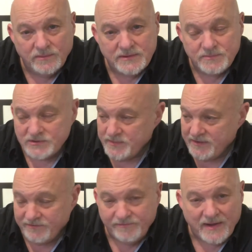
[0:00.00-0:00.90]
It must be
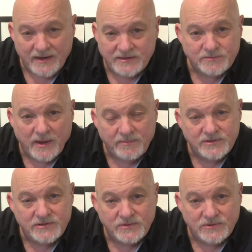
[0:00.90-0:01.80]
the finest paper
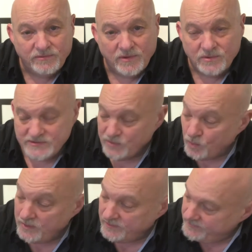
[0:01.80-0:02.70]
to use off rolls in the
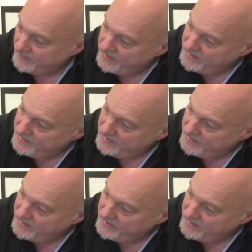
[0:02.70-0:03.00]
world.